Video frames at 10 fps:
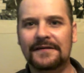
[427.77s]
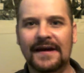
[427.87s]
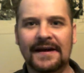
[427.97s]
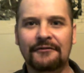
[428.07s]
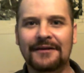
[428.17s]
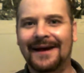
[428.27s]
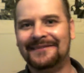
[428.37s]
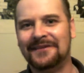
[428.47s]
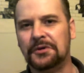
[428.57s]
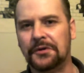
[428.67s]
take everything
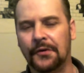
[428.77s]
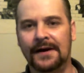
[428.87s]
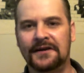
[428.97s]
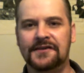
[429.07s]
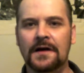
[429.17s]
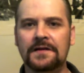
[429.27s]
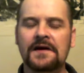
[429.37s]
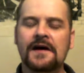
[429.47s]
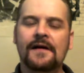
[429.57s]
I say with a grain of salt.